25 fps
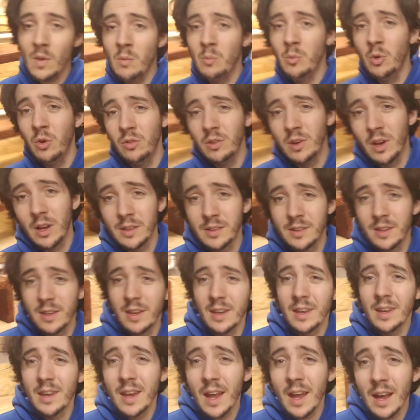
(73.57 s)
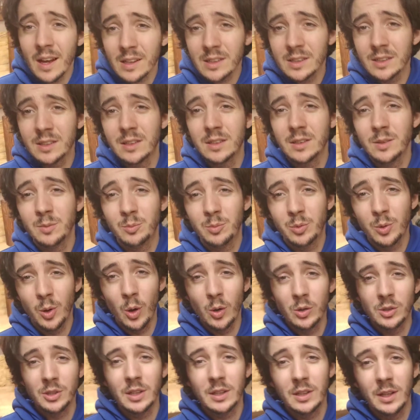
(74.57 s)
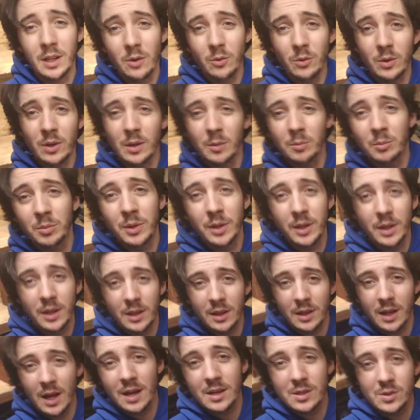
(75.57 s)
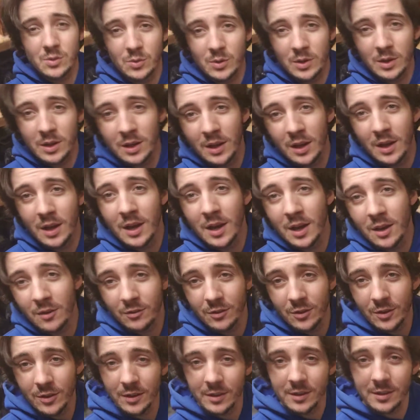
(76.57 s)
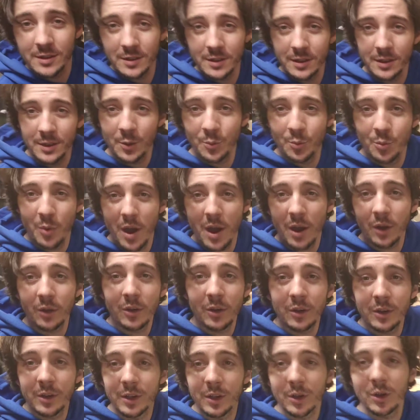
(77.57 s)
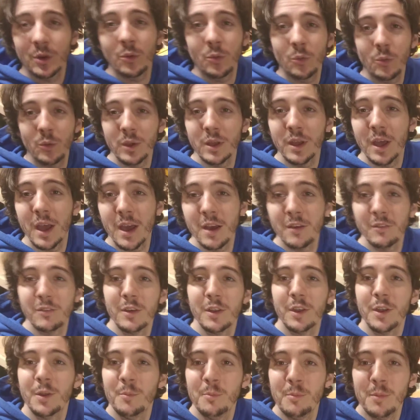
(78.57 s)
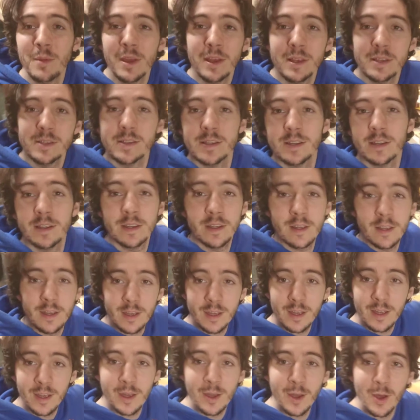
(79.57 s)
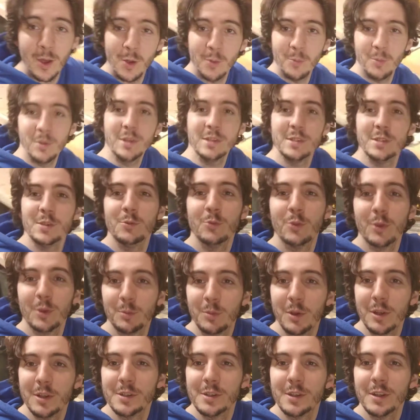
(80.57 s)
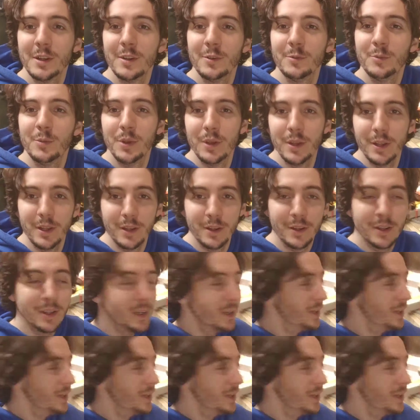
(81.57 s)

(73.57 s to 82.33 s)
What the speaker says: Moving on to the next project that we completed last week. You can see in the background here, we have an amazing workbench that I put in.